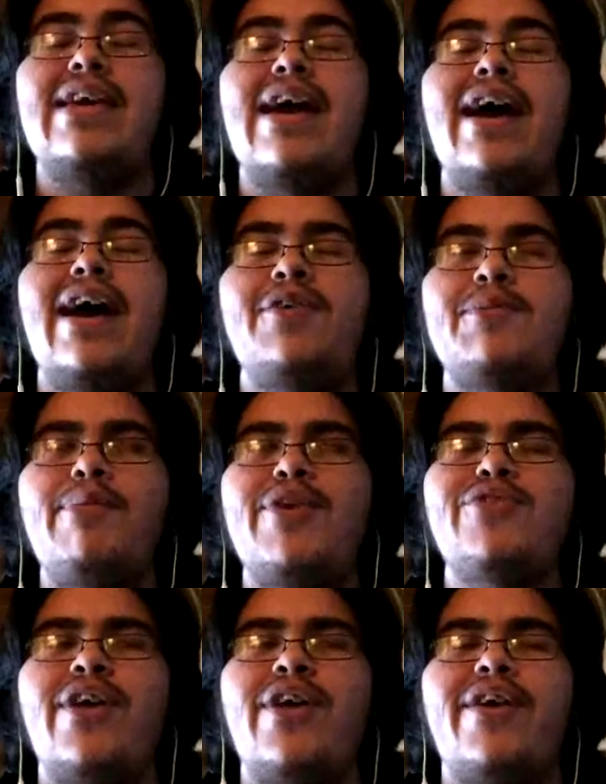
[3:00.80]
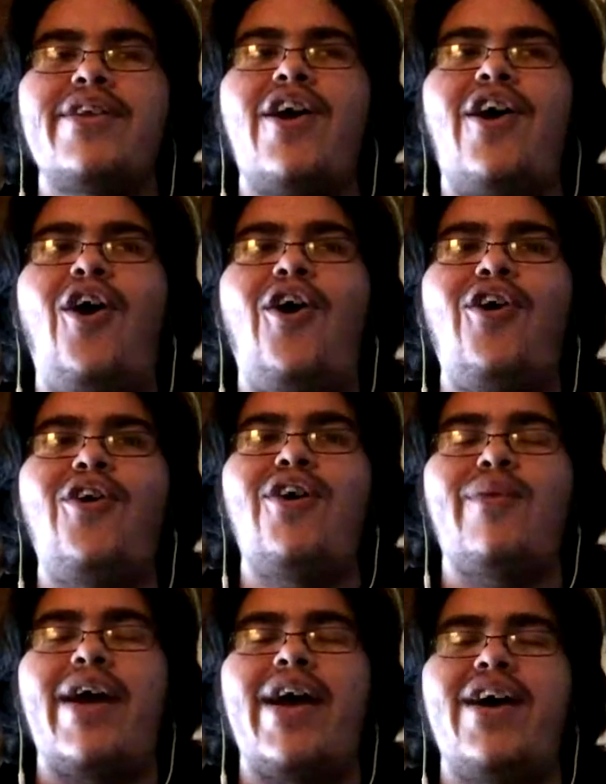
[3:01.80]
was pretty much running around all
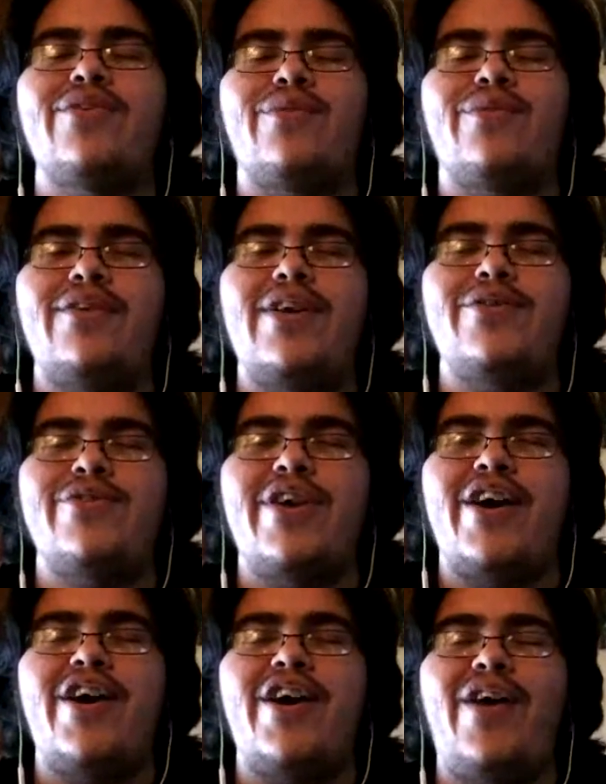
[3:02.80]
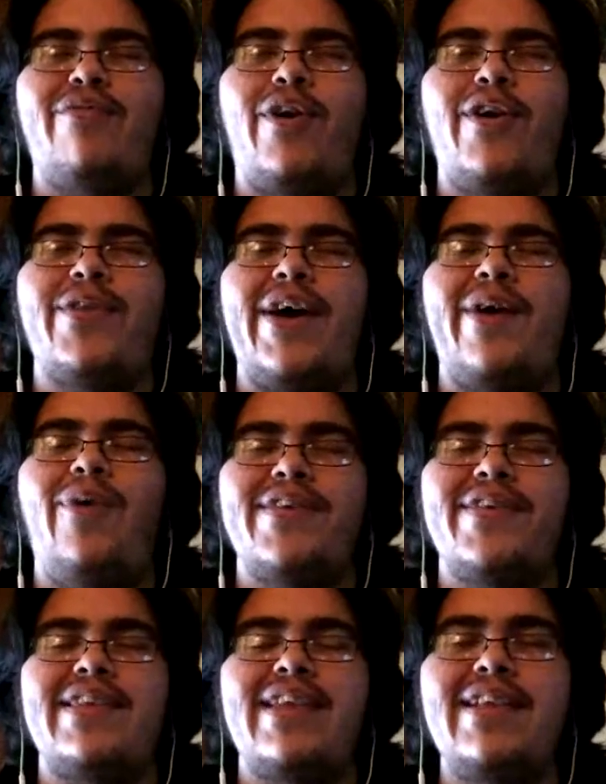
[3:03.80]
around Rio de Janeiro, everywhere that wasn't the
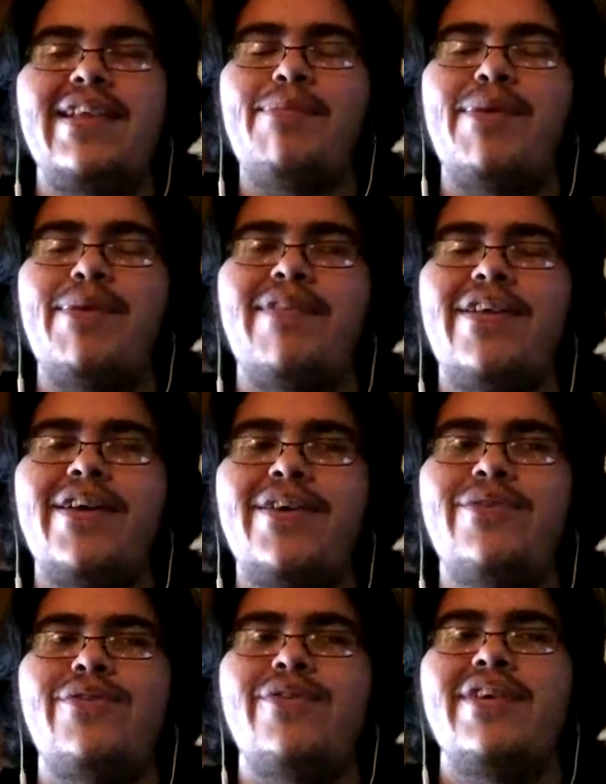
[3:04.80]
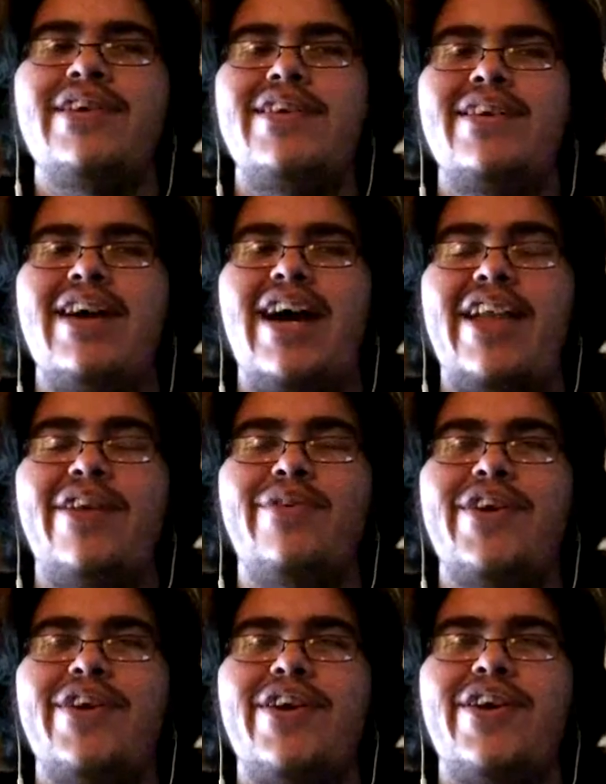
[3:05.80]
Olympic Village. I didn't
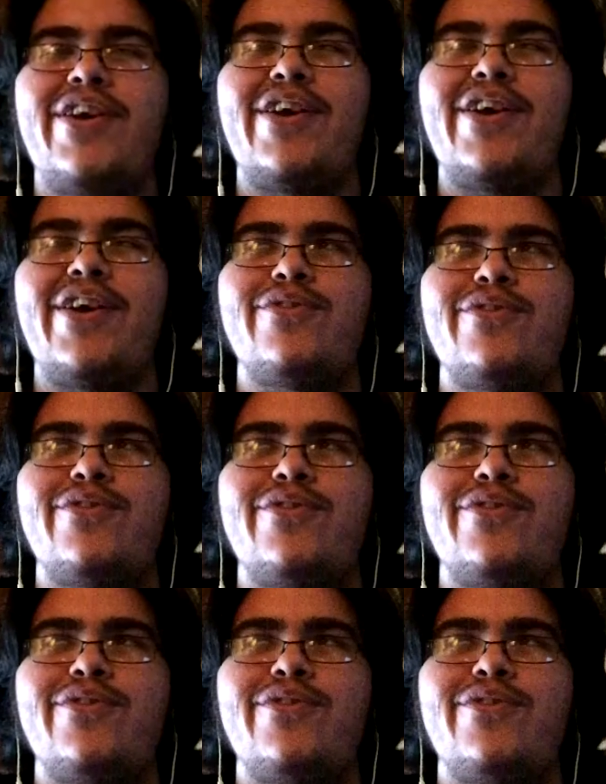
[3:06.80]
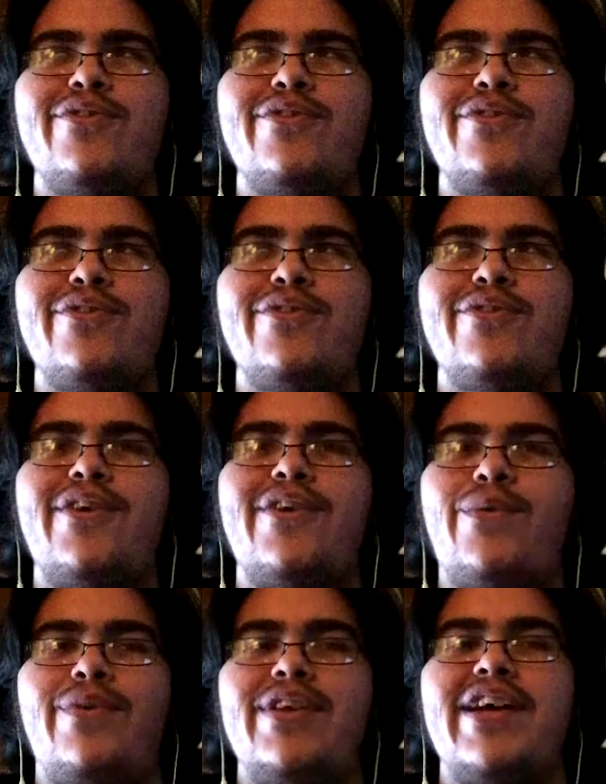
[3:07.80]
really go there too often. I went out there 2 or 3
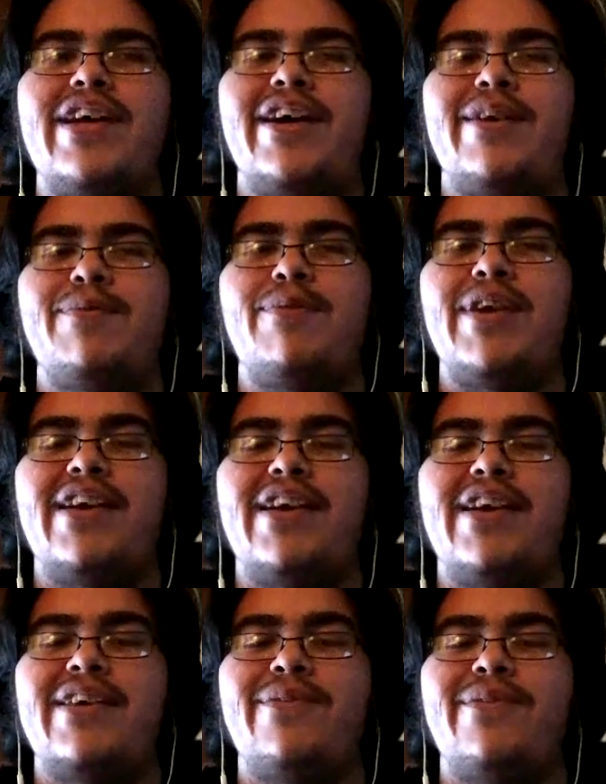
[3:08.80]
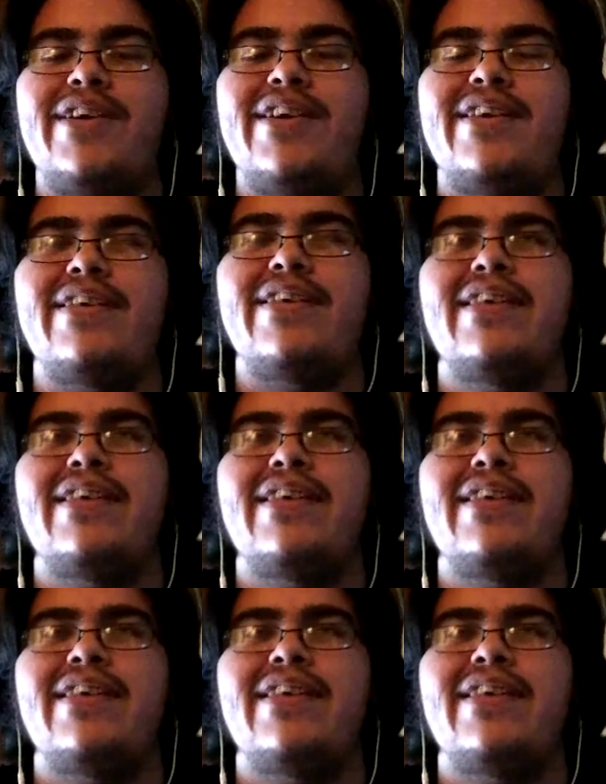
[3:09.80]
times because it was